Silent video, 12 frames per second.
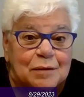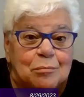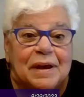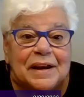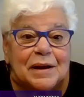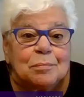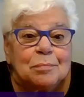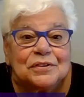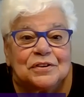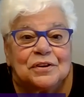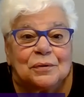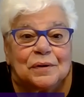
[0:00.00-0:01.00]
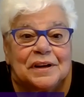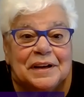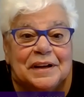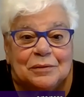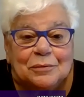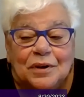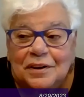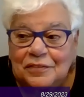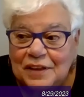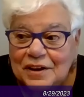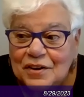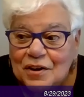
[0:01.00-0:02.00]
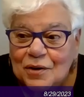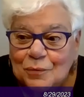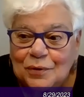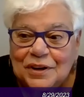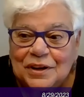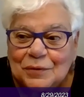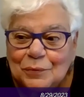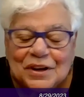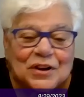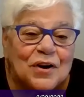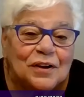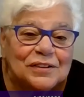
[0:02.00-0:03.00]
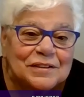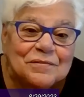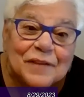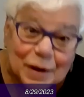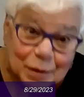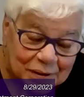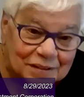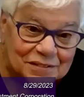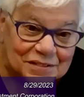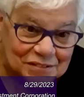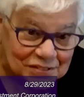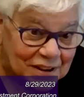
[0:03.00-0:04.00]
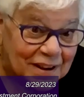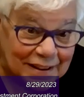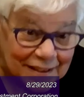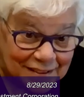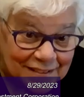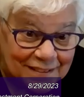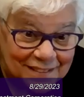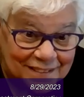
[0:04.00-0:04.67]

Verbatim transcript: and made up a degree in what they call we we called environmental design.